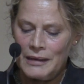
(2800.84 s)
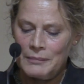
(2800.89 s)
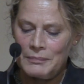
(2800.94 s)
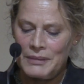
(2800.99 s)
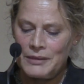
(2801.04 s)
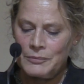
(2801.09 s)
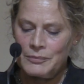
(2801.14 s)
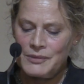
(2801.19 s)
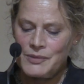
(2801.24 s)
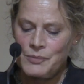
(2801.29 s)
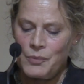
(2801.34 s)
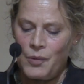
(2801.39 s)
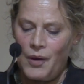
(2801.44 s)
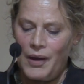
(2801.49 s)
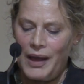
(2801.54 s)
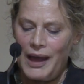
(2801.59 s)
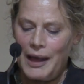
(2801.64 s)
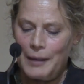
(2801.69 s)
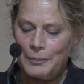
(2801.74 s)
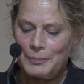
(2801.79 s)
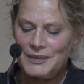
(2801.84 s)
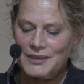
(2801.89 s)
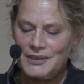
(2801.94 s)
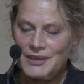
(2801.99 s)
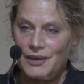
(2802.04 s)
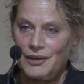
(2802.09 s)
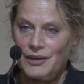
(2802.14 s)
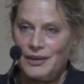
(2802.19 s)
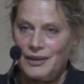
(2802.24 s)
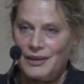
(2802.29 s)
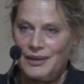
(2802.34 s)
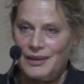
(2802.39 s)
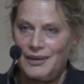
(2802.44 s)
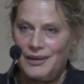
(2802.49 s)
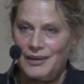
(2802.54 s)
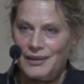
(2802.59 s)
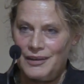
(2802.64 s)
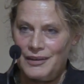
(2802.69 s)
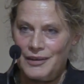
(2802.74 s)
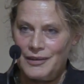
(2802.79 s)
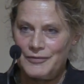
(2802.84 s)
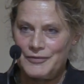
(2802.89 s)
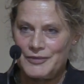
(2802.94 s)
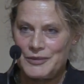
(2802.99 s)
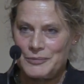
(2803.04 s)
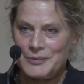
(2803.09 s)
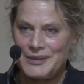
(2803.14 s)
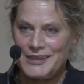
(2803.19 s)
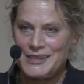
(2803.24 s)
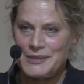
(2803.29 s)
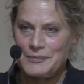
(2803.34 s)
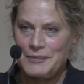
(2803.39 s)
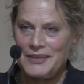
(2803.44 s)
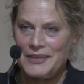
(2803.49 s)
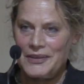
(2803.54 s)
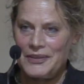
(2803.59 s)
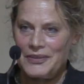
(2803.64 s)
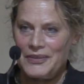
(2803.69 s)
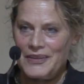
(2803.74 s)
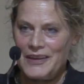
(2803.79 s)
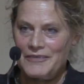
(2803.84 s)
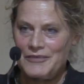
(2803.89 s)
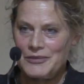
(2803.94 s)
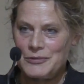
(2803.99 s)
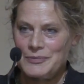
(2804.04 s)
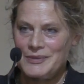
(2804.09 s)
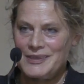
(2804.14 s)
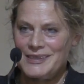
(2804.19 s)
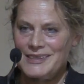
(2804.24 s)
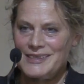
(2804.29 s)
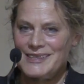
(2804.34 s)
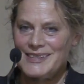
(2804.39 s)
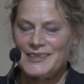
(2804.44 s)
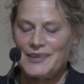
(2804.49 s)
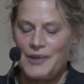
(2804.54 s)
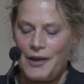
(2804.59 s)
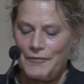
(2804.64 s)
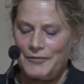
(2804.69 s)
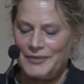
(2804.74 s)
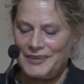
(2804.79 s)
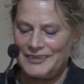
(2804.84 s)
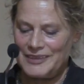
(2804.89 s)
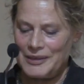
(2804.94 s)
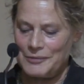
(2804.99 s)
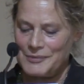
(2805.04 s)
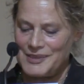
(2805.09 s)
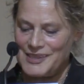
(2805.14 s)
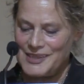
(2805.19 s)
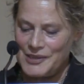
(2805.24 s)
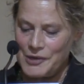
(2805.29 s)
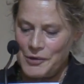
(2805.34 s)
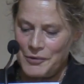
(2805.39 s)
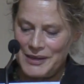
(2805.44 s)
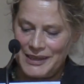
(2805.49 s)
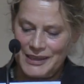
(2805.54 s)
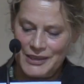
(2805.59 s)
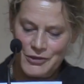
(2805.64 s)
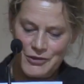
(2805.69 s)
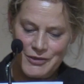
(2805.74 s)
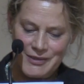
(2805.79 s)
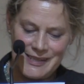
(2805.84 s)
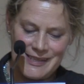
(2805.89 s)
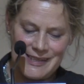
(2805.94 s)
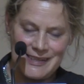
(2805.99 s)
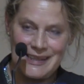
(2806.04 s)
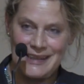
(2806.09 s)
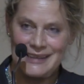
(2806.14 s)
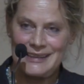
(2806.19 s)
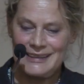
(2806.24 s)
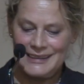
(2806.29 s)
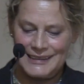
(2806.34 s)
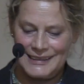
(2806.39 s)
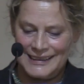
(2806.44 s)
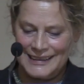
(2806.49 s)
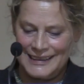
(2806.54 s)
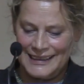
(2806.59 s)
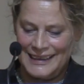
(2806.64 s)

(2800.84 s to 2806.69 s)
But it was what happened afterwards, when the theft was discovered, that was so interesting.